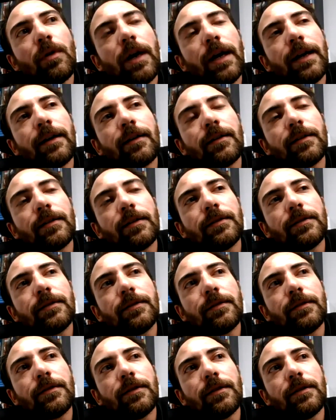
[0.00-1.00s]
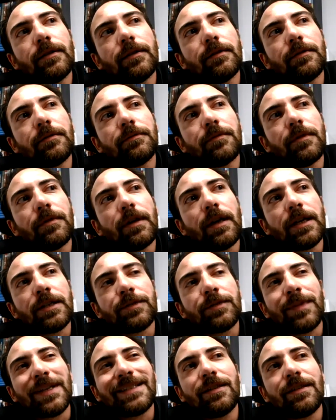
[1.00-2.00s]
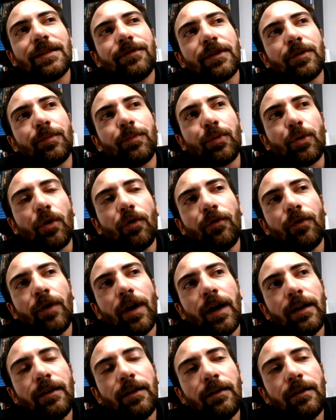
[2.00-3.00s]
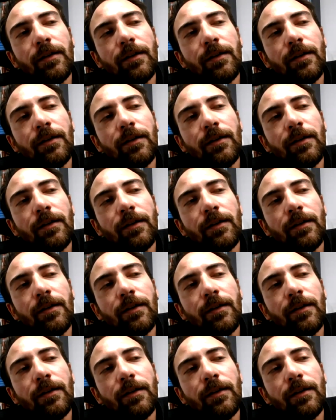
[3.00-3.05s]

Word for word: are uh, a specific profile